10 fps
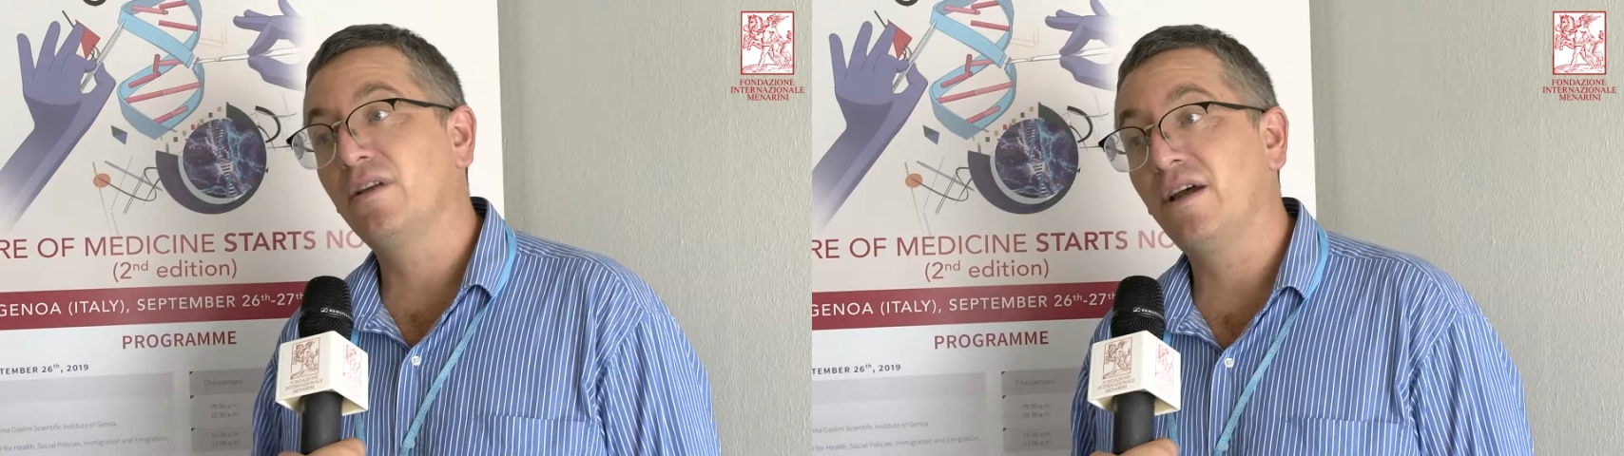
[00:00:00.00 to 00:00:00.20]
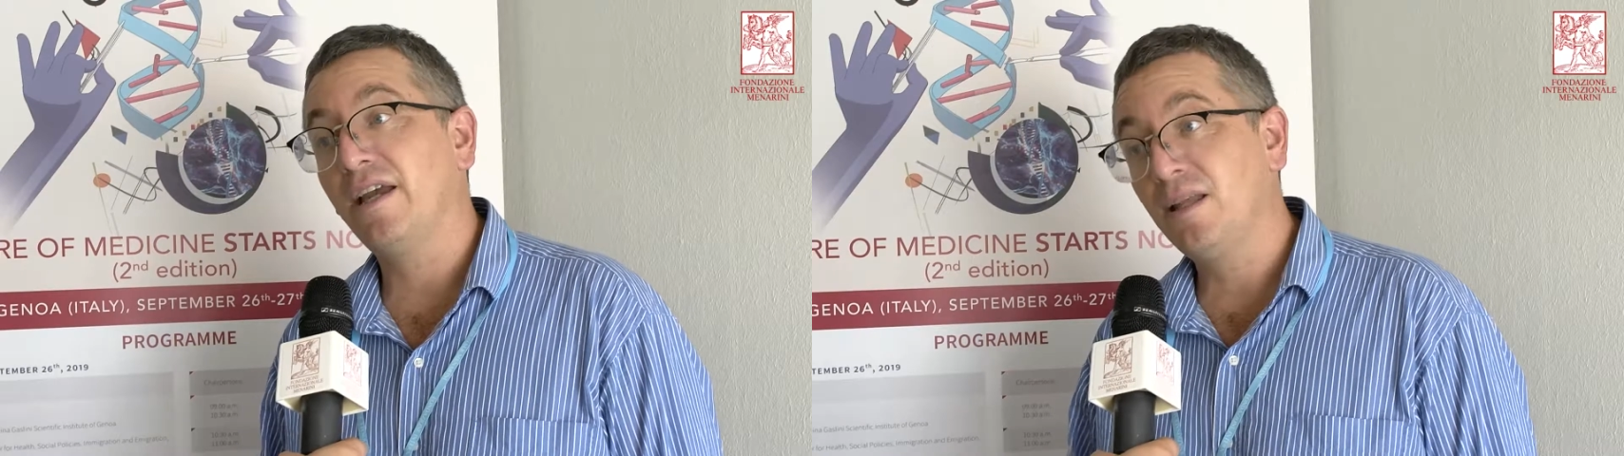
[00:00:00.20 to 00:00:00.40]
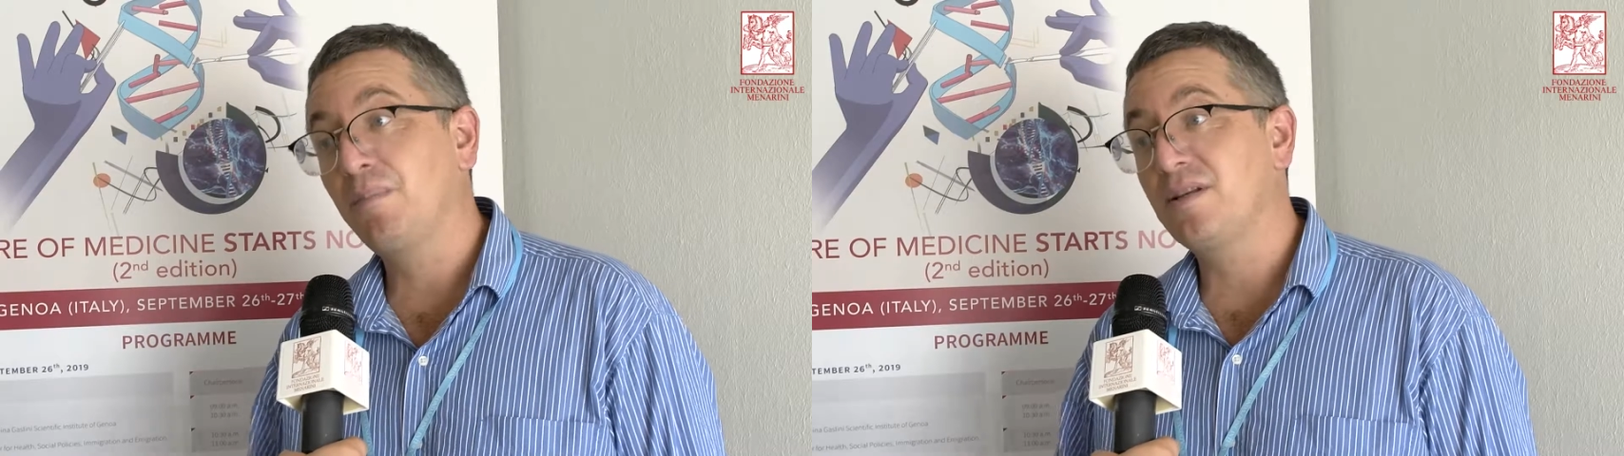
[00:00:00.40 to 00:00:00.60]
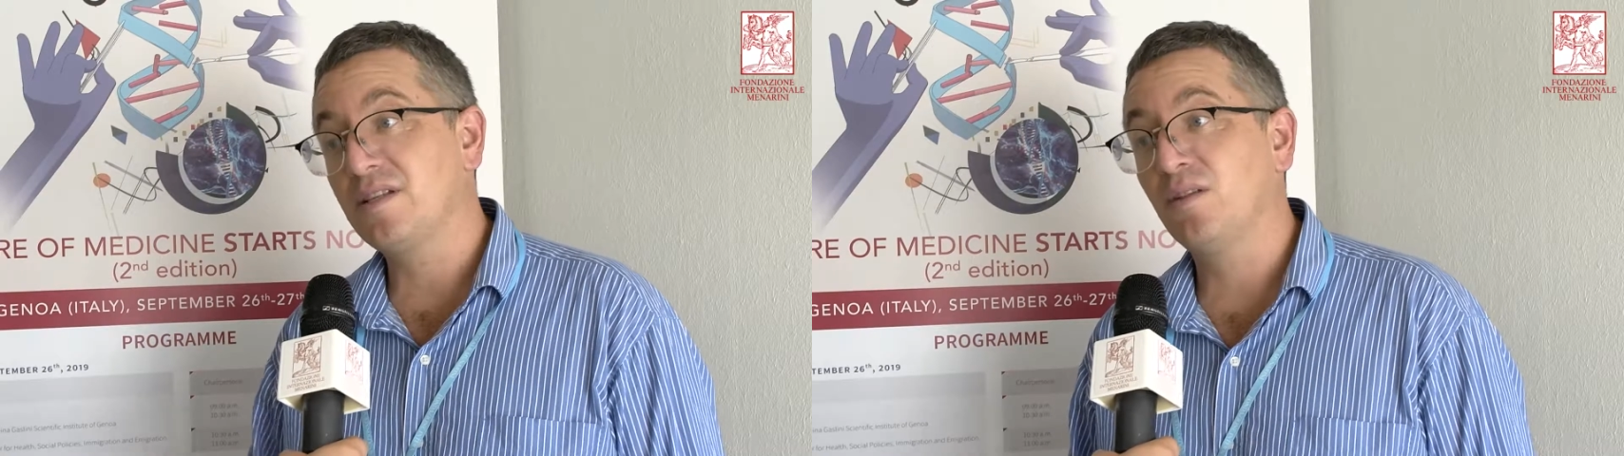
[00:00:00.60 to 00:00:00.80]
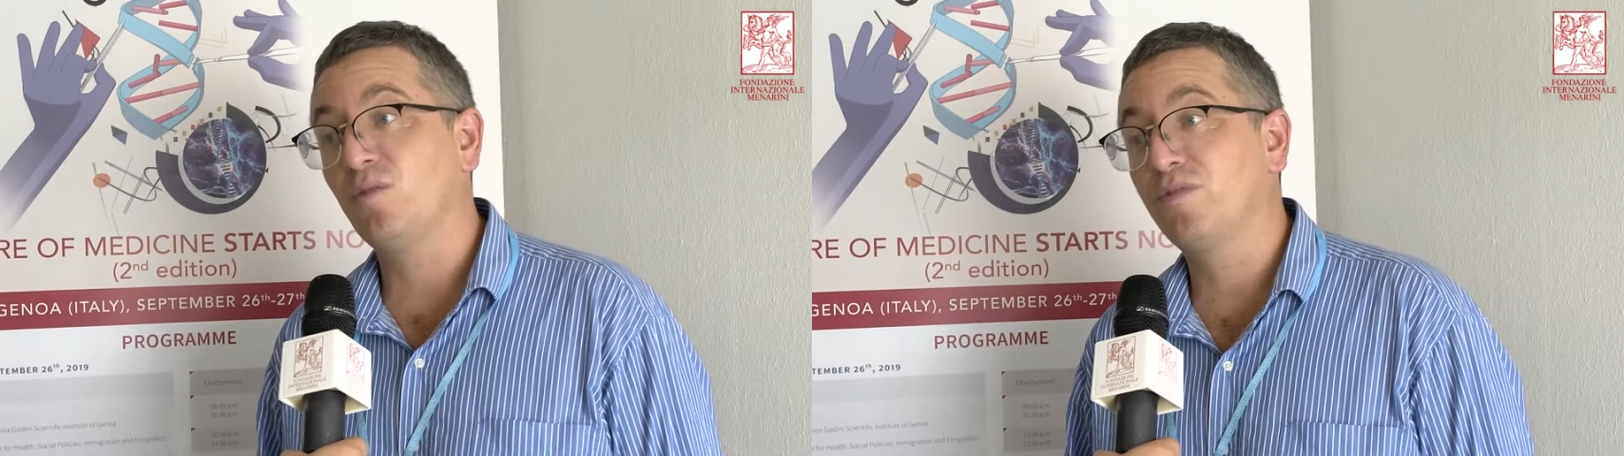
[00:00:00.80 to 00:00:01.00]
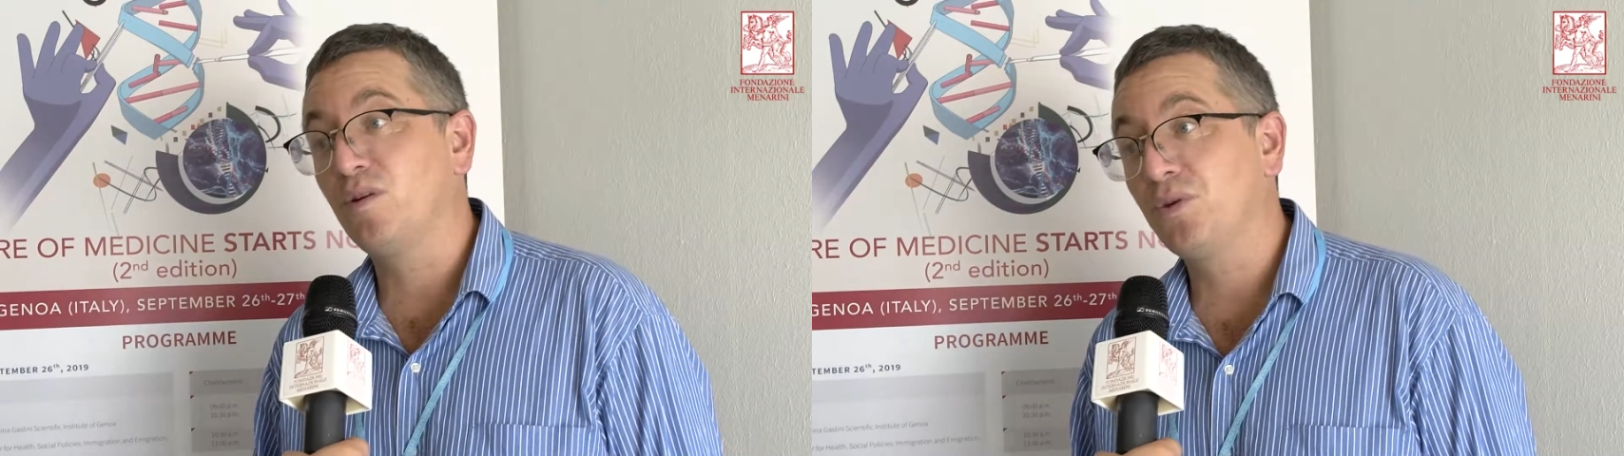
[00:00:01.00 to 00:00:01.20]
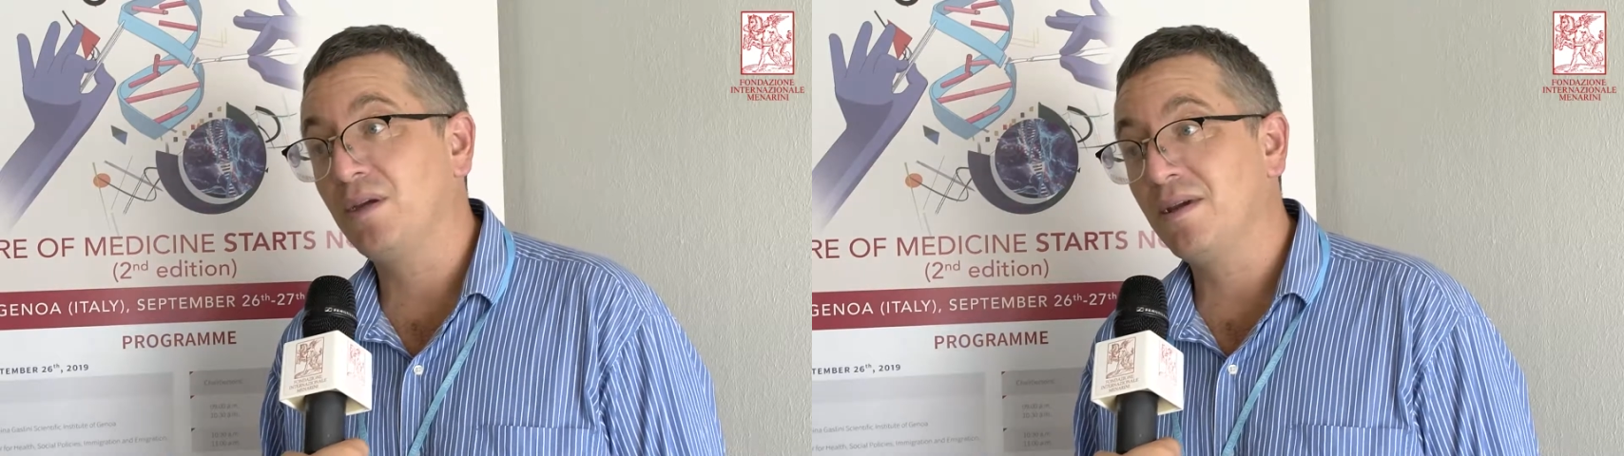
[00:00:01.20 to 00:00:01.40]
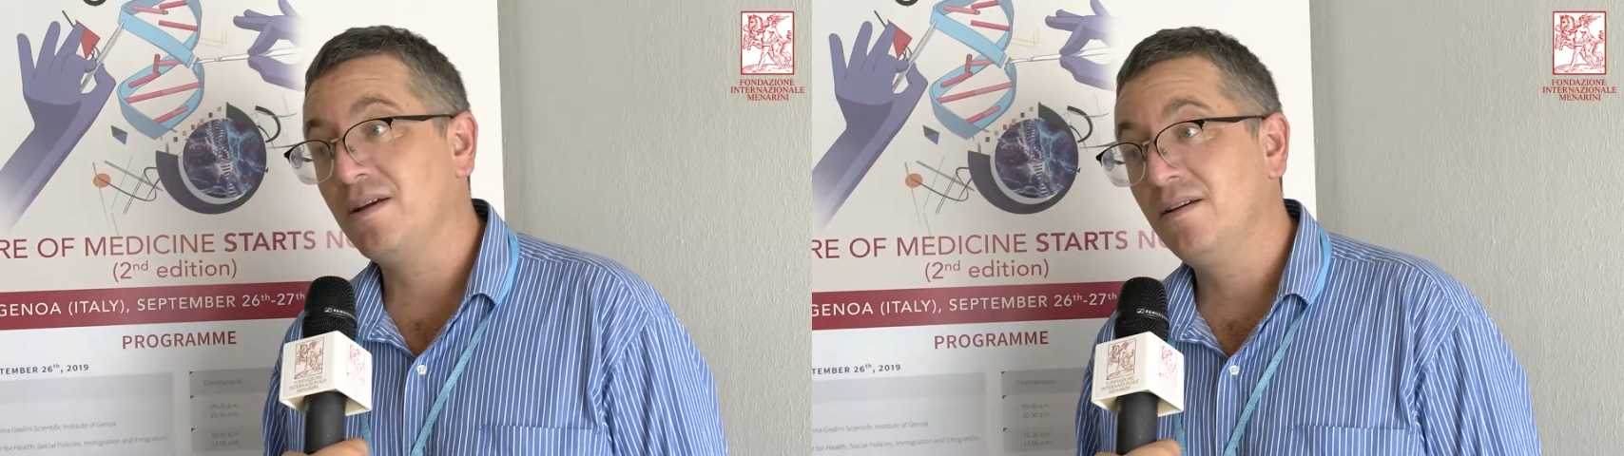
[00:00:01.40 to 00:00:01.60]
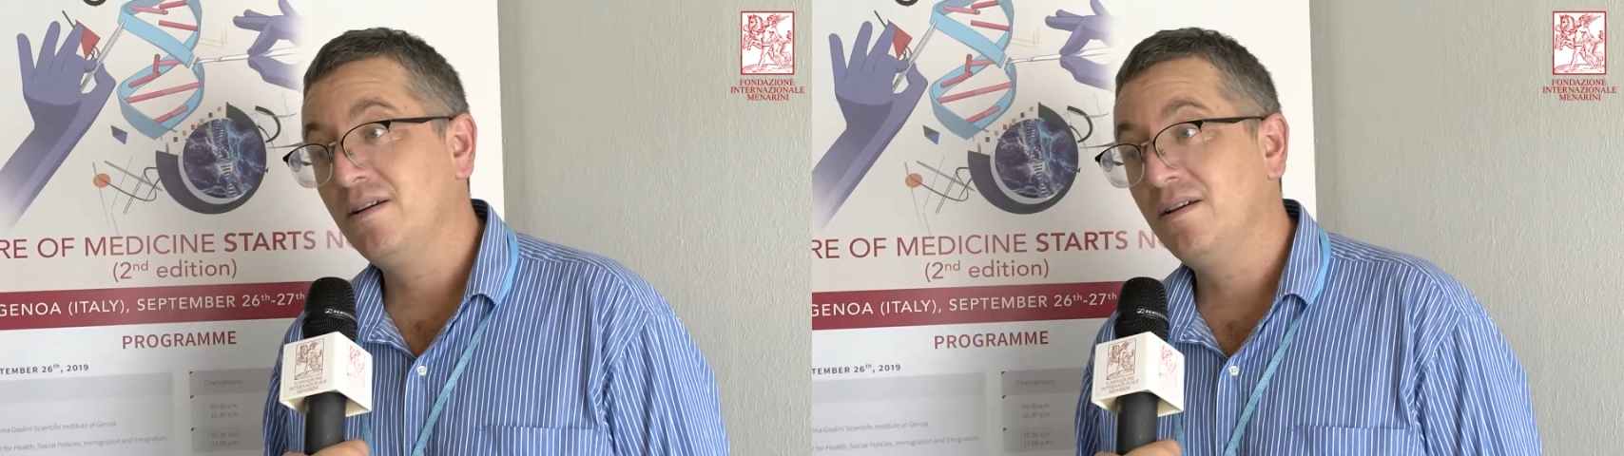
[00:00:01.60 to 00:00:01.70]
80% of the leukemia,